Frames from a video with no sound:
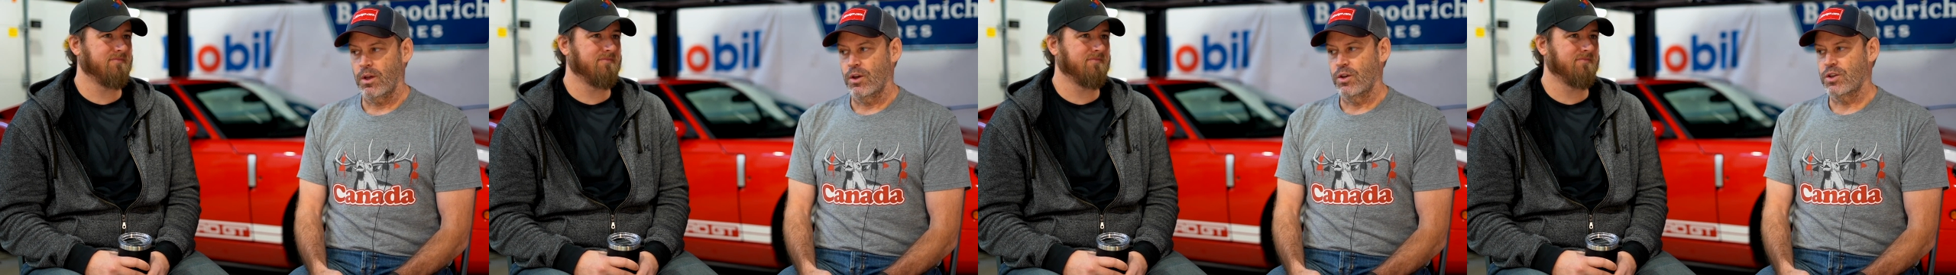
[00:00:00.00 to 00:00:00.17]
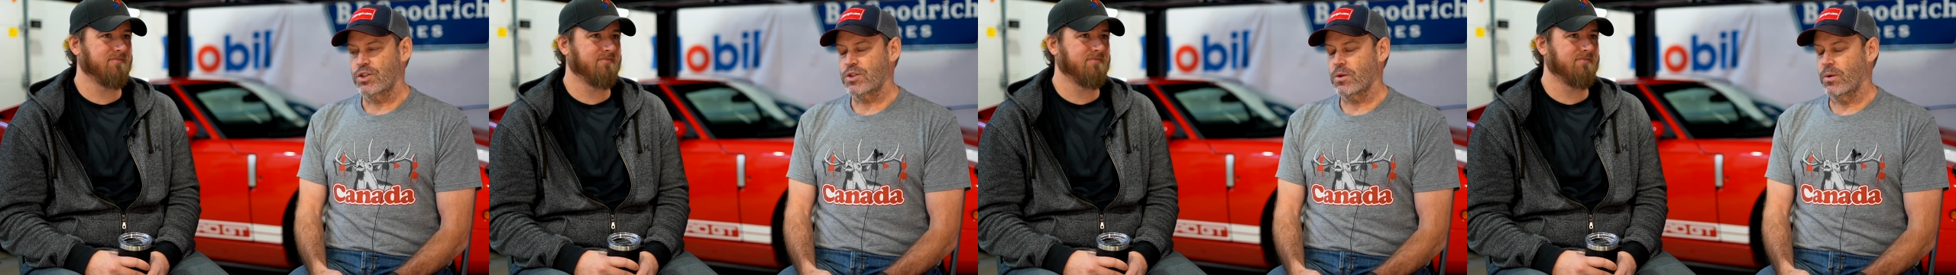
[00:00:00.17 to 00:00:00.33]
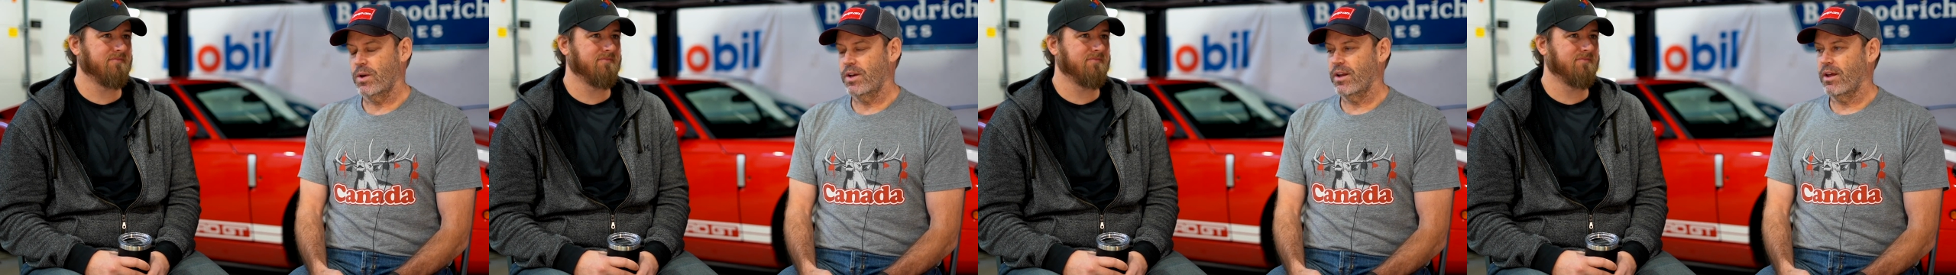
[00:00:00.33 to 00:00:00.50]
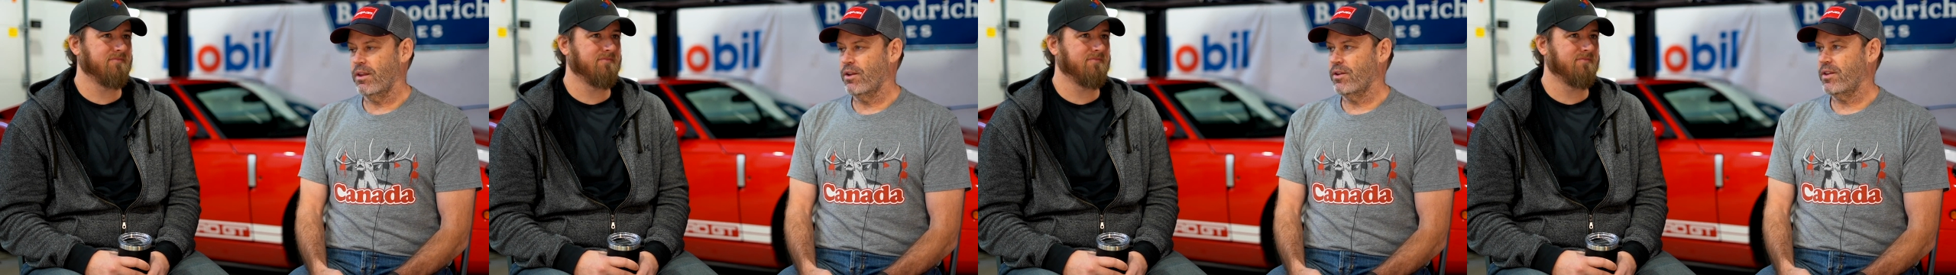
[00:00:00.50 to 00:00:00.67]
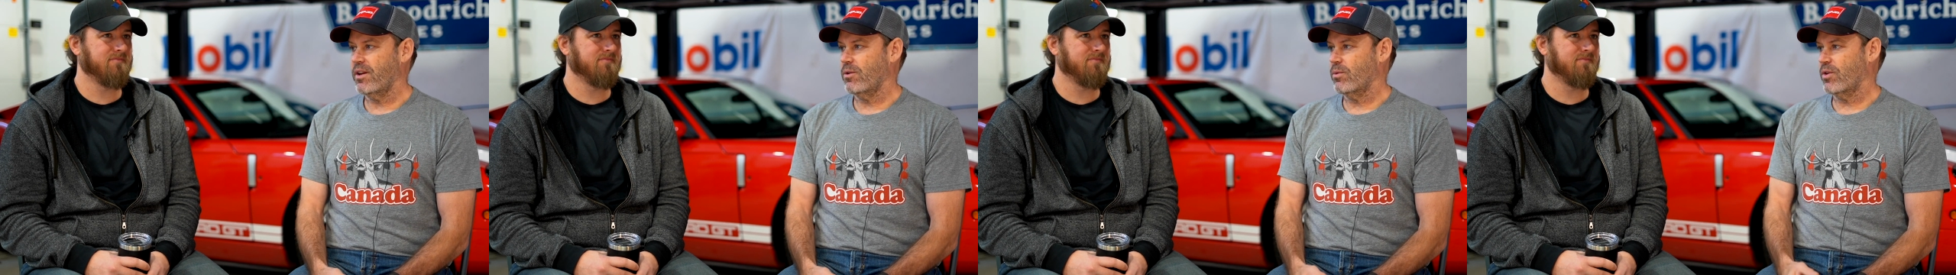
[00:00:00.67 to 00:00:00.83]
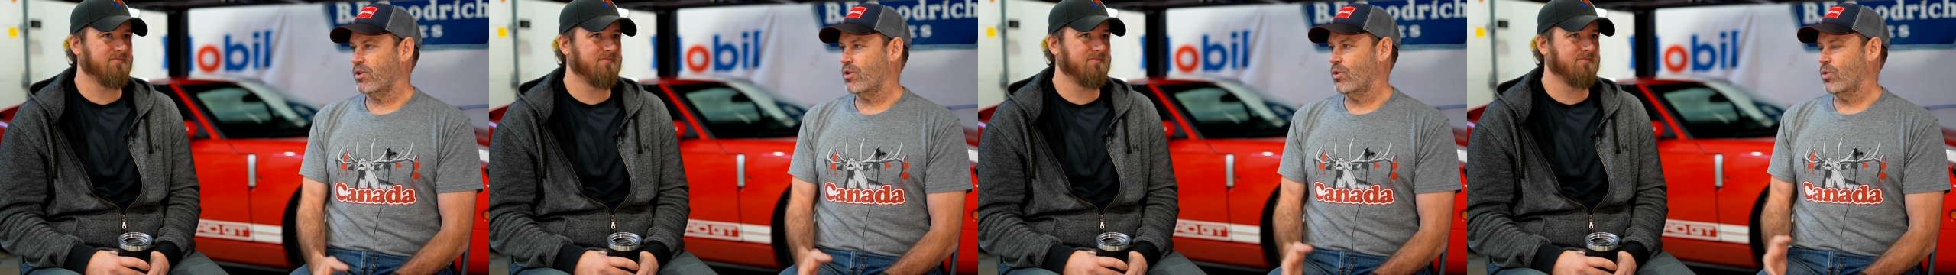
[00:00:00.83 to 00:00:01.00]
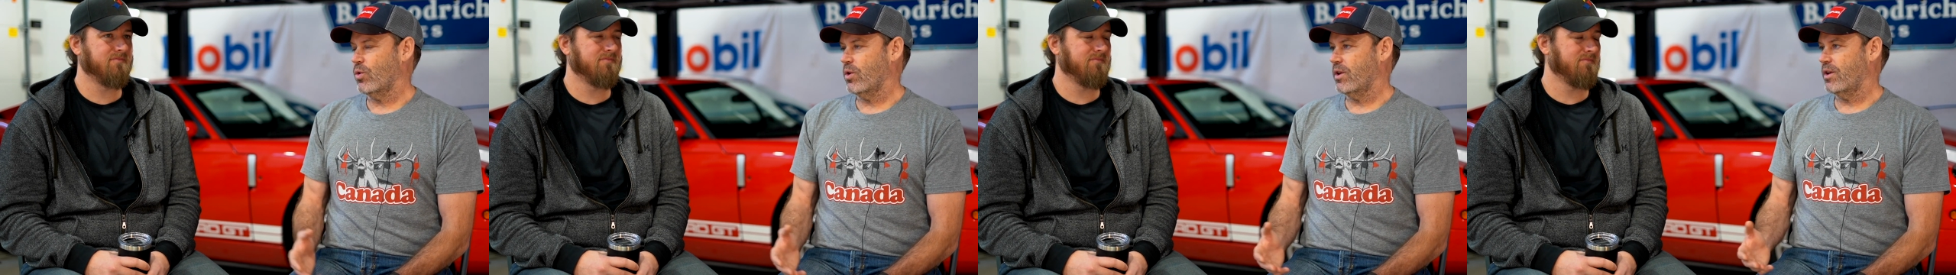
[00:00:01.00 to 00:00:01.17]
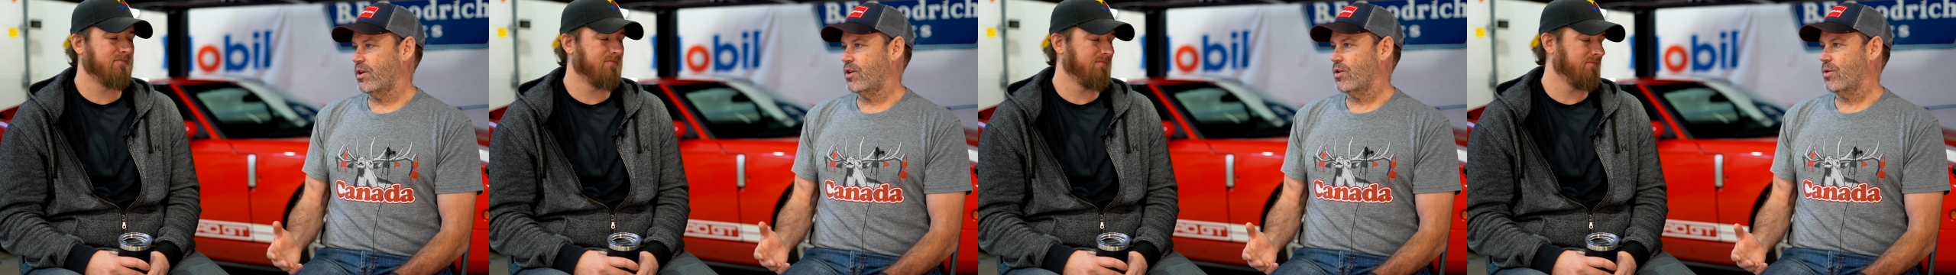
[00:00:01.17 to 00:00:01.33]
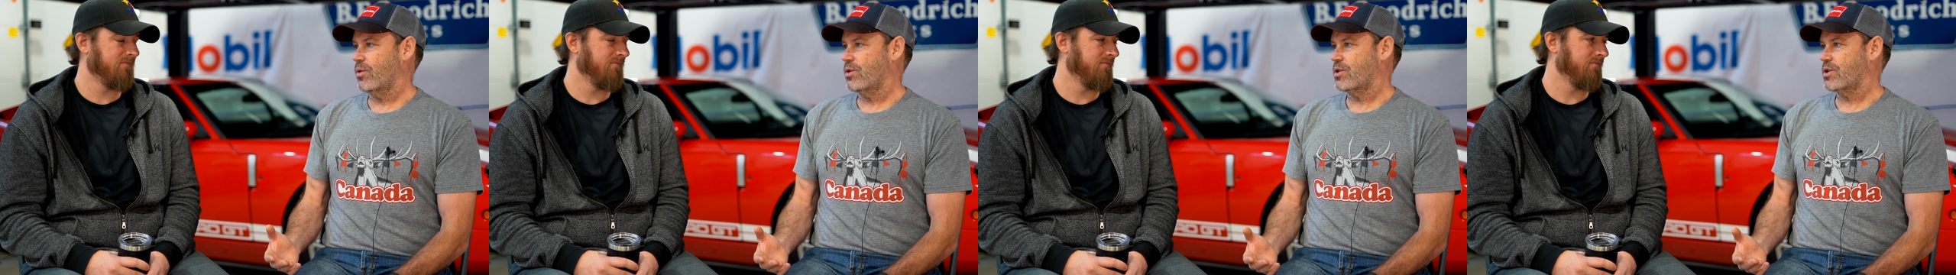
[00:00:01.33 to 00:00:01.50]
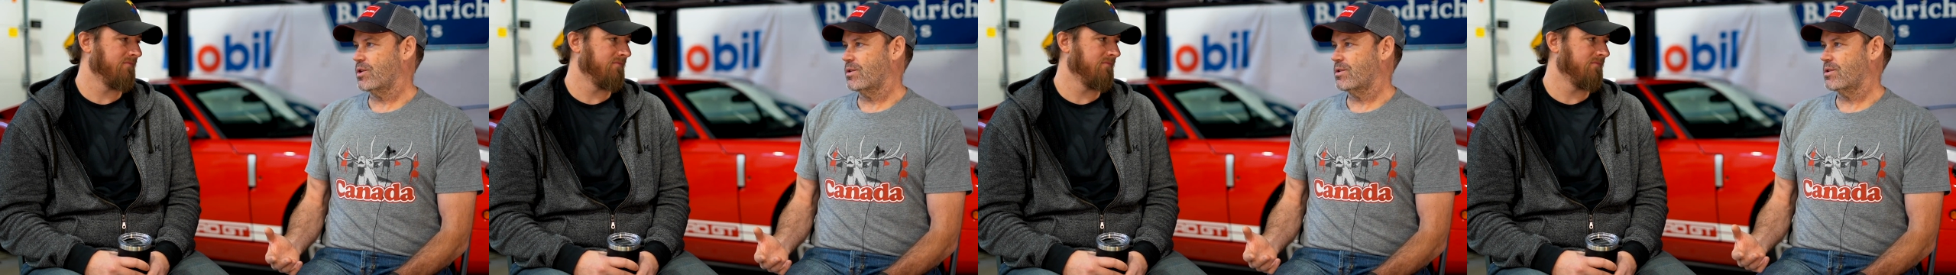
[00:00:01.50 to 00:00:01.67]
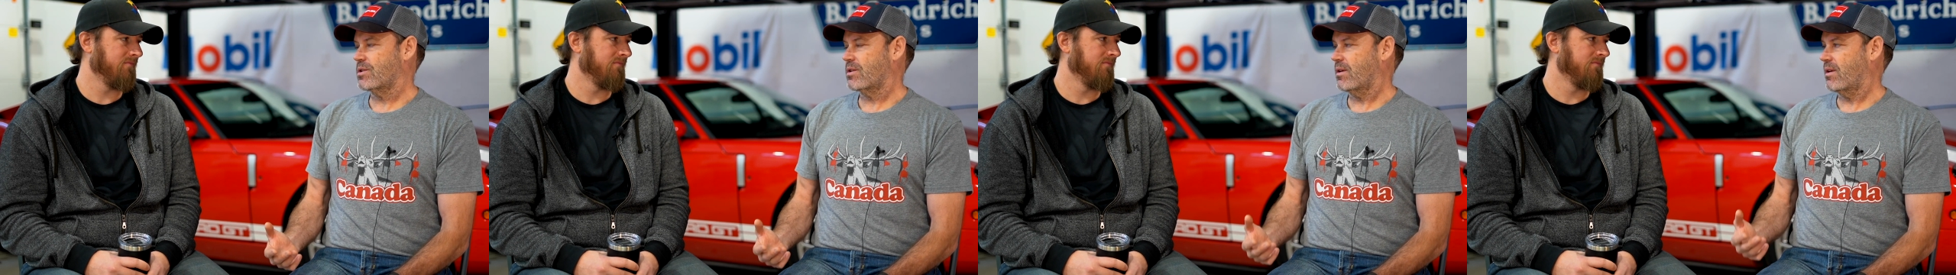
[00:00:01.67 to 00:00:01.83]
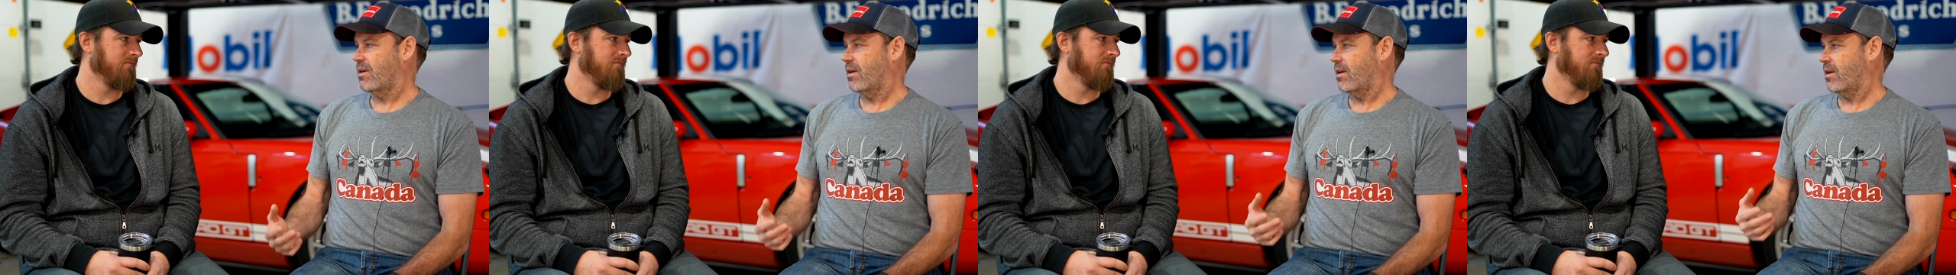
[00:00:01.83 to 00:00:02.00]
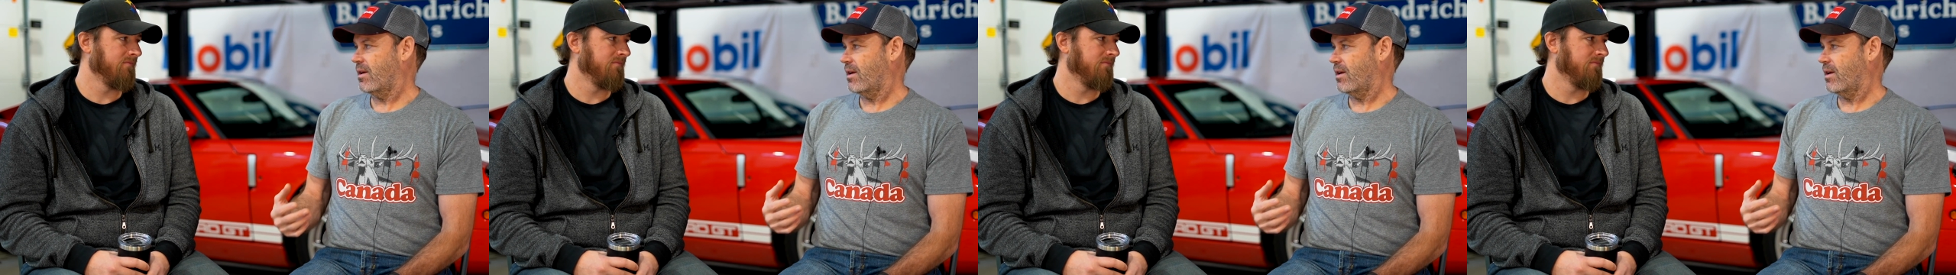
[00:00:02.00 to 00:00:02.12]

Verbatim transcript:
Speaker 1: So another thing with goalie coaches